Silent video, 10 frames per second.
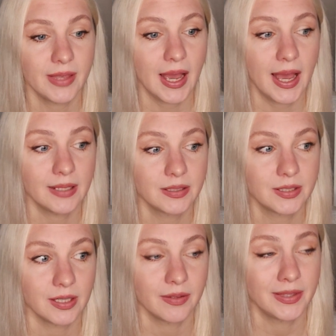that
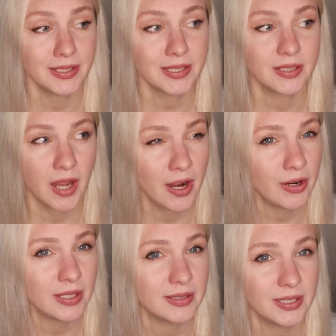this
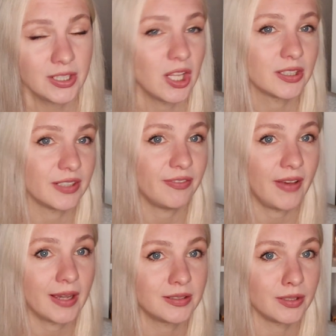diary did not in
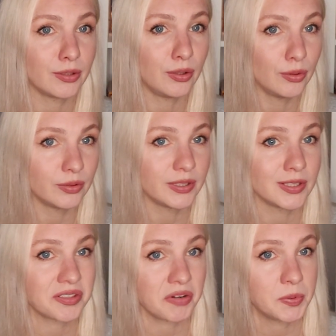fact include a
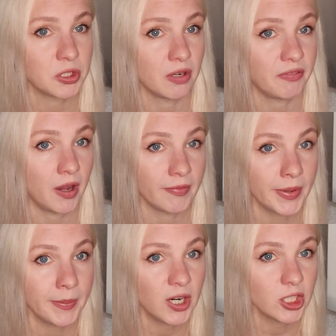description of
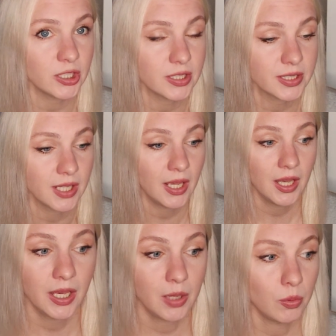other murders.
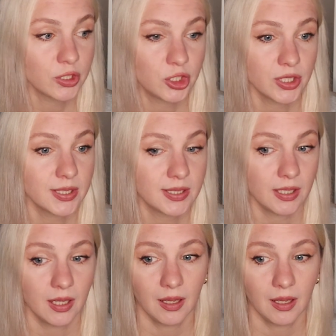It was just